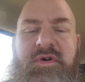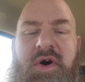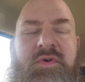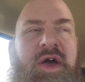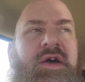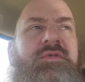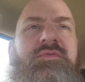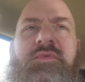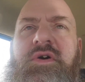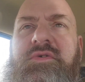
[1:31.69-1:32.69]
okay,
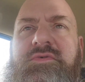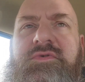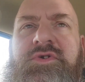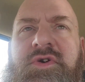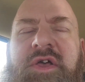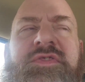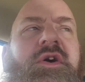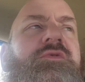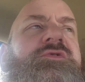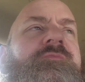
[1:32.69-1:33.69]
well, you'll get
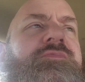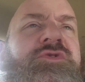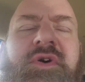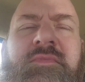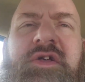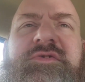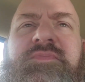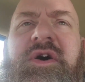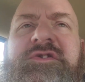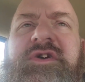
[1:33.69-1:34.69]
those. So I'm not
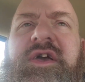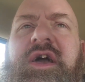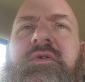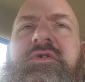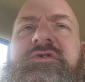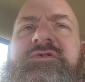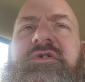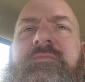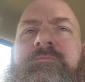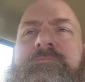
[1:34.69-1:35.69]
surprised the gag order stood.